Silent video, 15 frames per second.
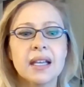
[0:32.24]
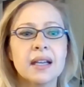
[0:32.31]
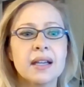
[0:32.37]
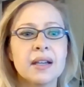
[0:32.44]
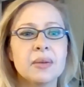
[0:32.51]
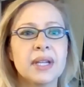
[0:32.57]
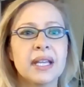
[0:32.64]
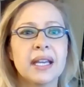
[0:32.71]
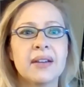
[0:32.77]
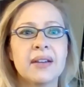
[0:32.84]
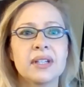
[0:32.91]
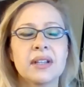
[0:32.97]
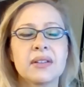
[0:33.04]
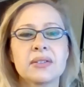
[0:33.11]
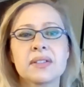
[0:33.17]
Uh, we have
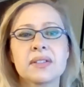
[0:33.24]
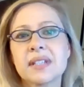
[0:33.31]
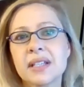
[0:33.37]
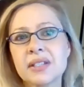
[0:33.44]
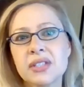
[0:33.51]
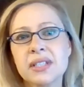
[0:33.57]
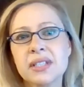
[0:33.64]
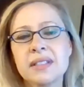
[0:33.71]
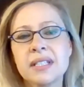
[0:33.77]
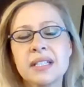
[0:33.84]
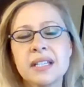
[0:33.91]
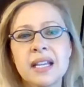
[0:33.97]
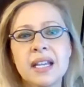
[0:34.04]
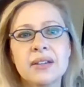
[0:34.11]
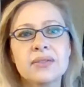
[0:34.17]
another session
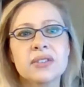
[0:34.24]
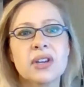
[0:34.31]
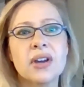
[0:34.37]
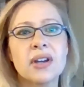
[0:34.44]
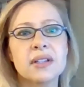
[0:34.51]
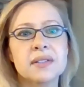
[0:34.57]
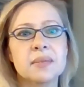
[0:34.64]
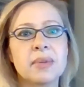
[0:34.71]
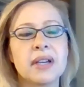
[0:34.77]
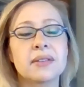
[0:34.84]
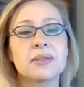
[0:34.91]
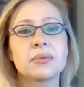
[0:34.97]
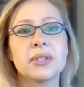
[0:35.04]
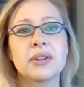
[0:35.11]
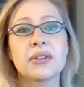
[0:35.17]
today of talks
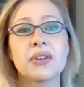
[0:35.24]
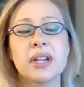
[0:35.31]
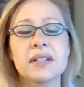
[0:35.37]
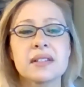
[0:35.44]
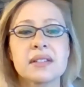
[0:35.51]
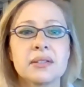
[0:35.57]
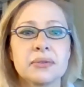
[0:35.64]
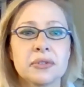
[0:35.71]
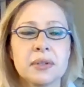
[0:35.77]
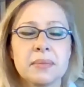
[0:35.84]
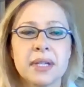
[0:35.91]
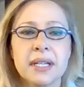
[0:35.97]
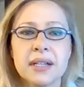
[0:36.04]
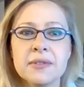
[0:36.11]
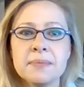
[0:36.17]
about the Rio Grande Silvery
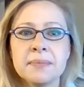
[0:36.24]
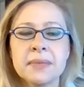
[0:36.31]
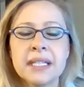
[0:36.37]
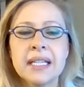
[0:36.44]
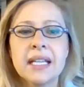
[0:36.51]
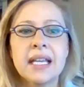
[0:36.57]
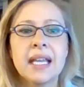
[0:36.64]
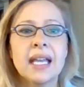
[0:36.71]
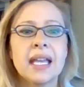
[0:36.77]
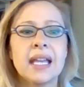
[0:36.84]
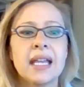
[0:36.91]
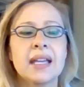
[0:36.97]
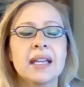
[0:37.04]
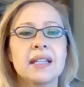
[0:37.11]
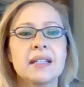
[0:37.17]
Minnow.
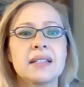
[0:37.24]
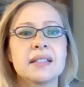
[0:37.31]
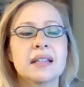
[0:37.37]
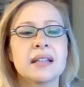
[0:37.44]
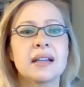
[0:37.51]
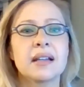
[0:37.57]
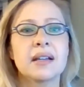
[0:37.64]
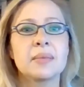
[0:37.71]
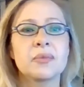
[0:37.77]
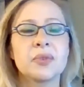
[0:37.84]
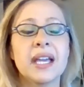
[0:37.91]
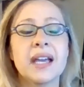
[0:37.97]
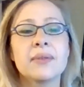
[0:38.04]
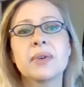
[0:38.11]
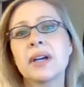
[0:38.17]
And um,
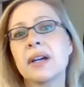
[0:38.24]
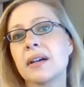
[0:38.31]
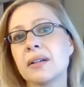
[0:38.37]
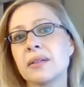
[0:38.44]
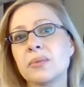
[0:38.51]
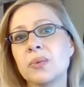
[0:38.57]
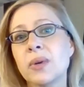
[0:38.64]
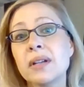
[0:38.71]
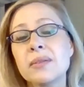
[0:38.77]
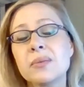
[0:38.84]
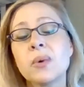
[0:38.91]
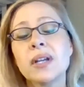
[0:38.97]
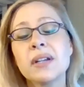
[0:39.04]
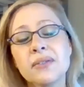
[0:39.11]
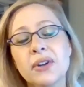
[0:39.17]
we have uh,
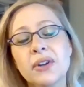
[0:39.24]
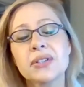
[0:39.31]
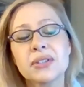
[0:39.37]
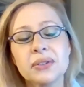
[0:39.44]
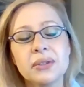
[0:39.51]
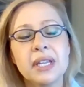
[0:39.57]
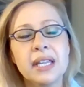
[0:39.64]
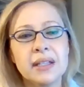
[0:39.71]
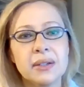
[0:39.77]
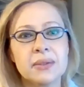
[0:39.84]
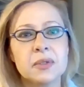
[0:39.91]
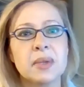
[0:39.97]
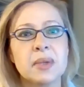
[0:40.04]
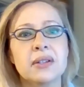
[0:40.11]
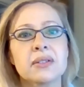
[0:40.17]
one, one of our two
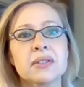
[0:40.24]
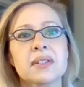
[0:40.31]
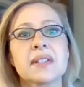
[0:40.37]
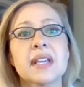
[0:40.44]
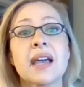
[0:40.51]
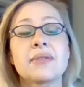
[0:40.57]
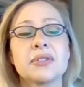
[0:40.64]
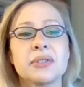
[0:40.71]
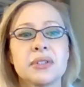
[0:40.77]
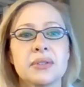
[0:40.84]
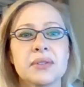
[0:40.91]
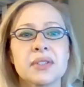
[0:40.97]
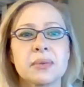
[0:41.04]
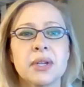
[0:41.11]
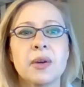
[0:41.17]
keynote speakers this
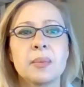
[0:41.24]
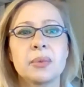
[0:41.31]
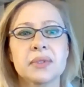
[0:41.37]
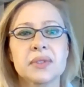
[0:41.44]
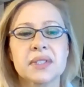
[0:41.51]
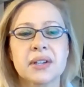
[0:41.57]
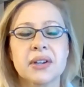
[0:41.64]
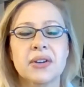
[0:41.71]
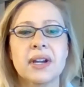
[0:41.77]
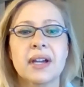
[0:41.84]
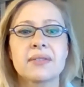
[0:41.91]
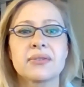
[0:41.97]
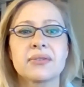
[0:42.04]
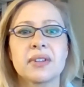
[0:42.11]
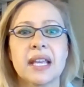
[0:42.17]
afternoon. So we hope you'll stick
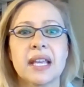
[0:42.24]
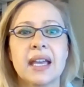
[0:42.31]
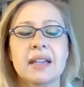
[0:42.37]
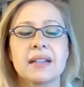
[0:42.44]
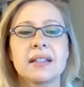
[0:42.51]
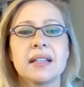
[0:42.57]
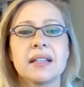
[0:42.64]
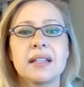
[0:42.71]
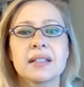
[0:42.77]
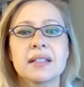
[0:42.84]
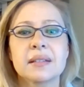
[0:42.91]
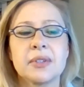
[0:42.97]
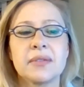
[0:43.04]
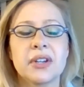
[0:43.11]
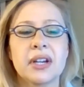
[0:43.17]
around for that.
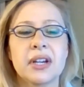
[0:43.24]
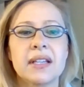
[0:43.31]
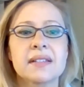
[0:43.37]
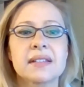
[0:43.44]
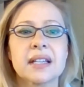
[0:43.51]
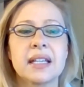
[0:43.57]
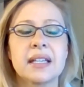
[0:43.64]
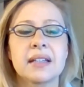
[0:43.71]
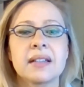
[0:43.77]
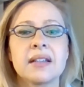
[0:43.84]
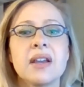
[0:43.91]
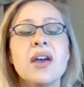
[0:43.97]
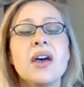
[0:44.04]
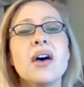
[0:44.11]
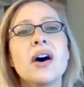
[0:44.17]
It's gonna be very exciting.
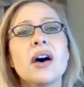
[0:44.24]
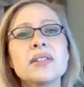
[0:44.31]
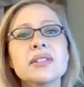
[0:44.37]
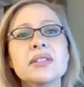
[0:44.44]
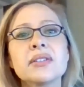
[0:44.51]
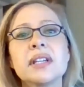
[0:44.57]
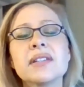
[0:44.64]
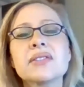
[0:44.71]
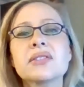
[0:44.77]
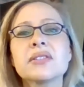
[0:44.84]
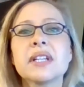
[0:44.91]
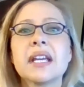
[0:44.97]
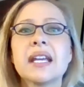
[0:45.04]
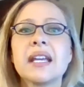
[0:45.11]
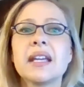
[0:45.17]
Also
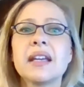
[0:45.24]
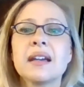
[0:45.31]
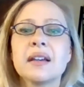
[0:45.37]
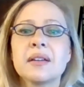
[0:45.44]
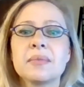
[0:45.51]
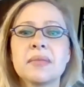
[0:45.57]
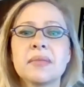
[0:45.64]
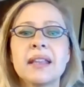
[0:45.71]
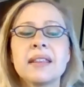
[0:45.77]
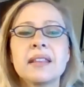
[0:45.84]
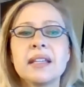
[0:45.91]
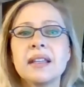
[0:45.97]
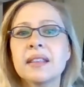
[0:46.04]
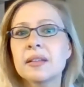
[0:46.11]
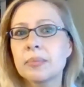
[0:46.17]
yesterday, um, I
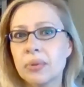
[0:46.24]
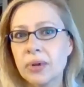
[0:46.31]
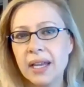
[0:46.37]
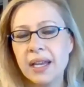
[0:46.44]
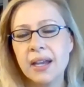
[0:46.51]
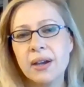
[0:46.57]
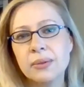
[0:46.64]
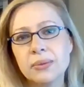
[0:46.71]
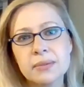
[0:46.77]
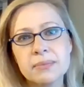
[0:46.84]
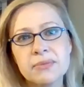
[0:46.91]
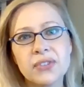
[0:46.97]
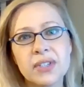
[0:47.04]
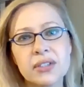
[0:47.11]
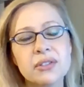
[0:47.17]
think the breakout
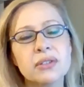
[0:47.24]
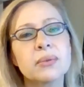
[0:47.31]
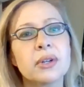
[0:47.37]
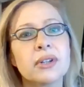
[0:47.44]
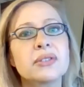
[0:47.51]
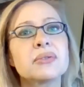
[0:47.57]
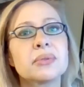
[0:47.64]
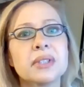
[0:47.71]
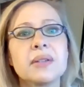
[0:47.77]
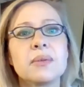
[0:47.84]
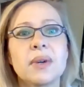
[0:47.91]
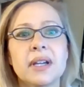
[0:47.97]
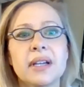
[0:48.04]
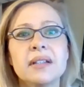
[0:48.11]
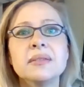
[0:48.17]
room feature worked really
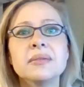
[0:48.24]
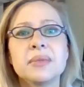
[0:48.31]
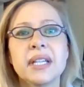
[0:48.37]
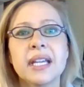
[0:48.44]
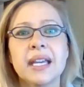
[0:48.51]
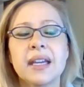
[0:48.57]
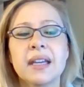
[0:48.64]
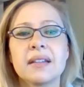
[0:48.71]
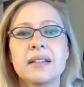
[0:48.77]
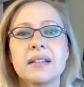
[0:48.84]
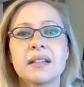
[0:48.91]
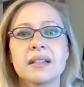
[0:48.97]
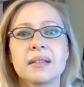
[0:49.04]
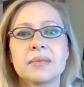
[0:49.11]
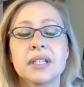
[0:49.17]
well. We had
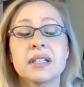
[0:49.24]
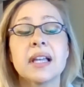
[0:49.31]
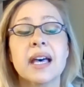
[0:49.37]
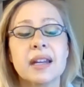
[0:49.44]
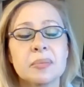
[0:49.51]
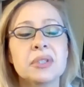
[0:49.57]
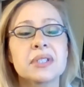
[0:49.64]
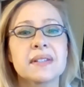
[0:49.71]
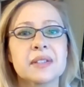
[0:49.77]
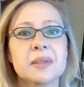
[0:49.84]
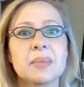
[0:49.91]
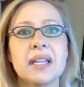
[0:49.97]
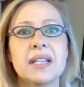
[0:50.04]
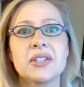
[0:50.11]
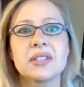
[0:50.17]
um, a lot of
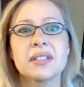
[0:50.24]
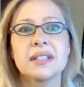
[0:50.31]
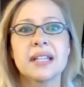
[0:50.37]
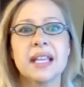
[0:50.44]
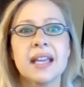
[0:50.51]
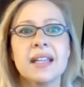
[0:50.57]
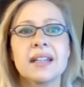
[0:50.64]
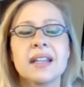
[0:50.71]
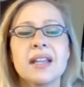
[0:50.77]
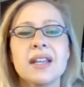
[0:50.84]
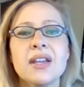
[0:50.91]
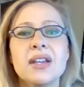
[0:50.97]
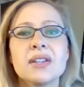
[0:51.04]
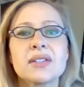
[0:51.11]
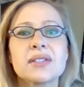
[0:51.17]
participation in that.
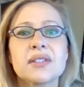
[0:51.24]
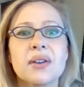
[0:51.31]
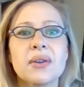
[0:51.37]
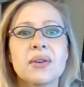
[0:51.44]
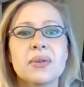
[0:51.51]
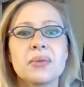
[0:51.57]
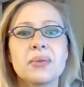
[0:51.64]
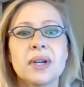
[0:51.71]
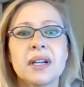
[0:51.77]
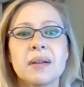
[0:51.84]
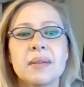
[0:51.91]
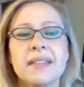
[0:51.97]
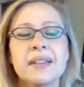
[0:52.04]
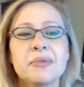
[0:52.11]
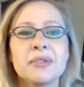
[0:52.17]
So uh,
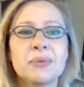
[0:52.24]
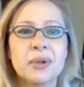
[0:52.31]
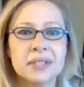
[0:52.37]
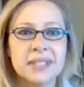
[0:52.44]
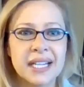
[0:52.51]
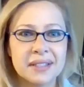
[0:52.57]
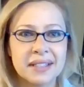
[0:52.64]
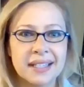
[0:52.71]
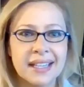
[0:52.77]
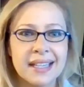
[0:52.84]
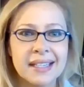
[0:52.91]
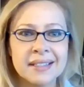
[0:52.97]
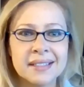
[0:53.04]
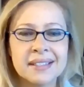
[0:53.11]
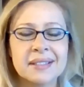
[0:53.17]
I think we've worked out the
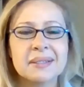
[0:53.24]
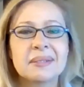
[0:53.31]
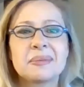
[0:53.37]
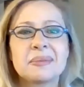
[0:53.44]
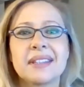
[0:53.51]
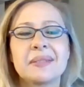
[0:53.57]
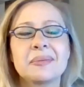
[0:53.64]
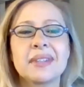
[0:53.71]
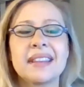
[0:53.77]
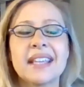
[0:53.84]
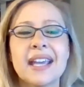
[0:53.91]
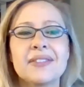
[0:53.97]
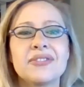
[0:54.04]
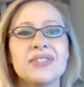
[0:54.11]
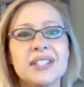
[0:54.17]
kinks with, with
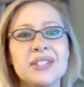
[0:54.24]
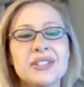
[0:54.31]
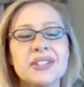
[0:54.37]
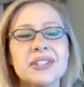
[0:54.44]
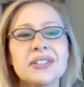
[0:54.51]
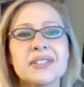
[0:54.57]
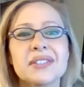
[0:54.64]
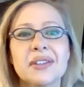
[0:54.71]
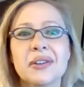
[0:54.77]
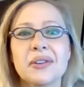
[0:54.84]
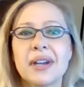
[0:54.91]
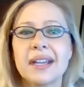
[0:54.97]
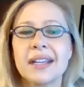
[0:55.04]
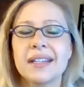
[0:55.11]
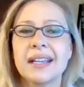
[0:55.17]
that feature.
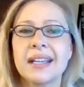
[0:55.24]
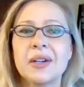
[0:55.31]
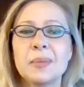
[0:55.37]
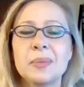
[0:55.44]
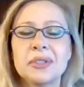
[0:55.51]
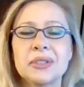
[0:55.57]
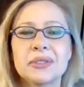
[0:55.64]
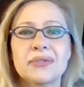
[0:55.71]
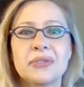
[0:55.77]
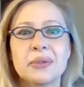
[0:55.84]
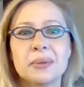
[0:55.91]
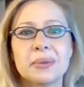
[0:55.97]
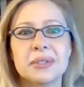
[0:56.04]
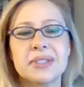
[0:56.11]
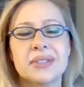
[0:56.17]
So I, I hope you look
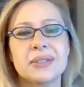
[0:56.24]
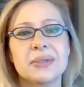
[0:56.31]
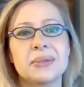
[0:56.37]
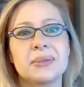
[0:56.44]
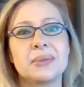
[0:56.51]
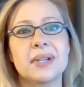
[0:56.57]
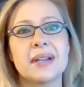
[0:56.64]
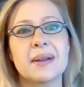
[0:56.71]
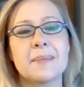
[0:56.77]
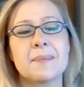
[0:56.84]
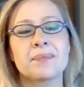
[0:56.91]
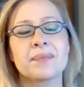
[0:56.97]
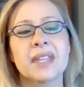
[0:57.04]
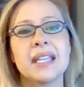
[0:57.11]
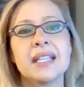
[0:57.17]
forward to,
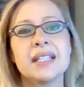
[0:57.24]
um,